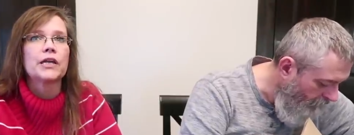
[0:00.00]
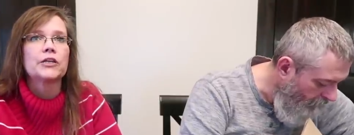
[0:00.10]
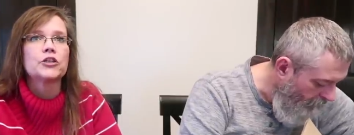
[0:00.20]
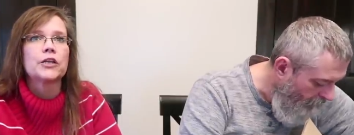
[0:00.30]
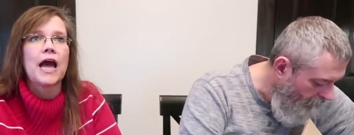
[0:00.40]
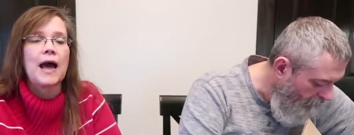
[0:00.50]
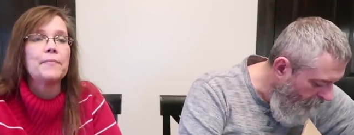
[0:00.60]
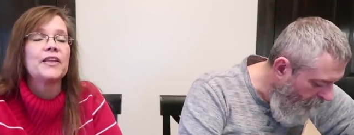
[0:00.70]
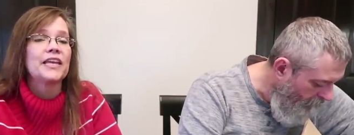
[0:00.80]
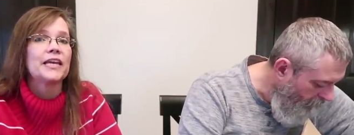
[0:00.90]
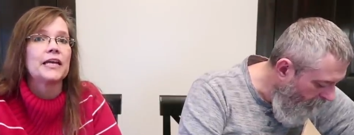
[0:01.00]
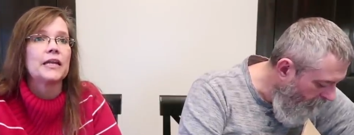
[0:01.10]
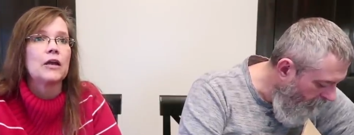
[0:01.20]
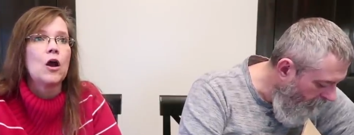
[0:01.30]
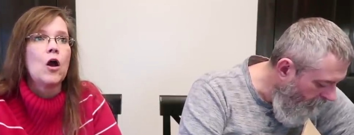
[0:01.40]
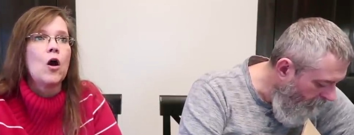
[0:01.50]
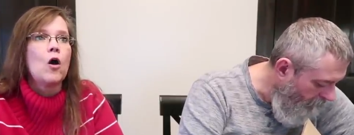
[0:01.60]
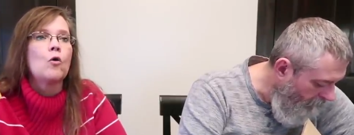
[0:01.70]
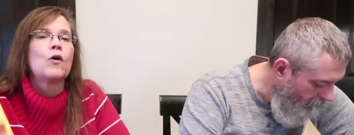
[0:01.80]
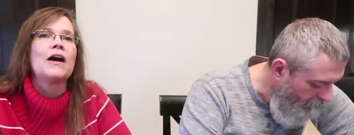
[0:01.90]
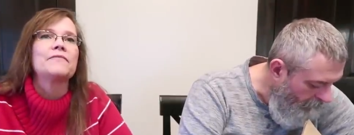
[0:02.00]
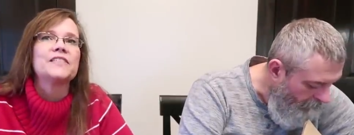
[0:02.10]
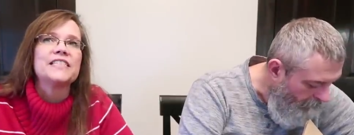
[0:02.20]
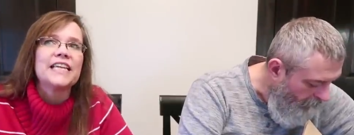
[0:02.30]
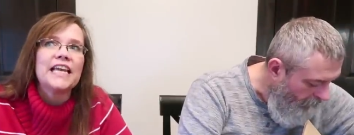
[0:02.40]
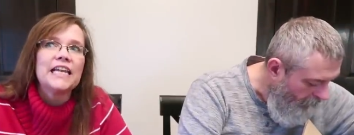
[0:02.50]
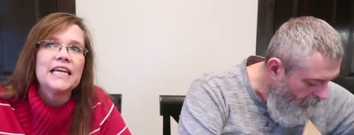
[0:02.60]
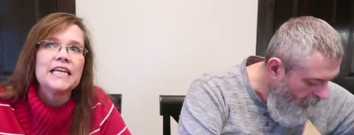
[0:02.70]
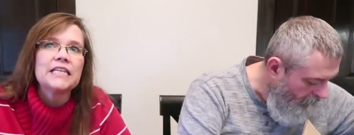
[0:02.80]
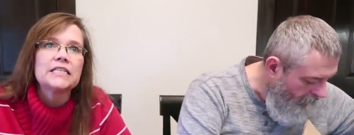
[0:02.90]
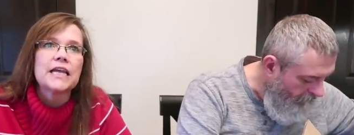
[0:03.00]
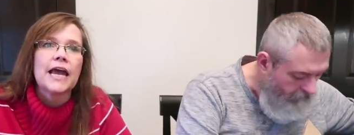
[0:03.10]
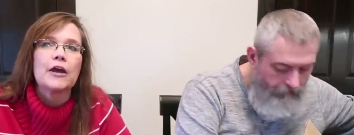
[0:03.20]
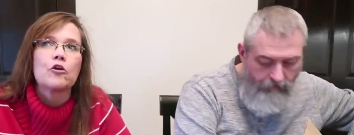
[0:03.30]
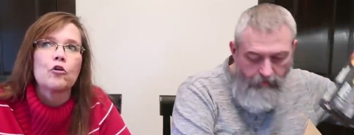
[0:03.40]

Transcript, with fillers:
Speaker 1: Kitchen, I'm thinking, or I've seen it at